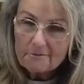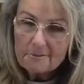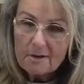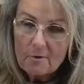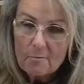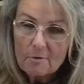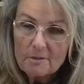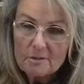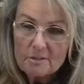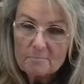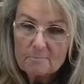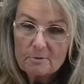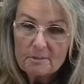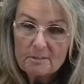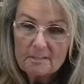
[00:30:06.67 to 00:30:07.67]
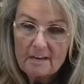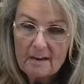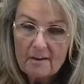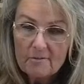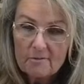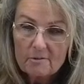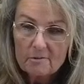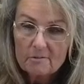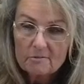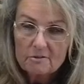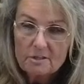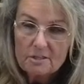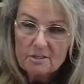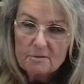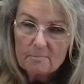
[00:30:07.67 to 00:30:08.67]
So we just put together a little
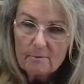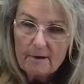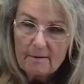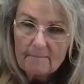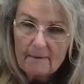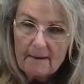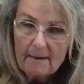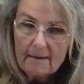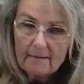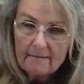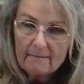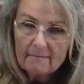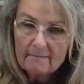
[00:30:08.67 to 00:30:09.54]
gingerbread man.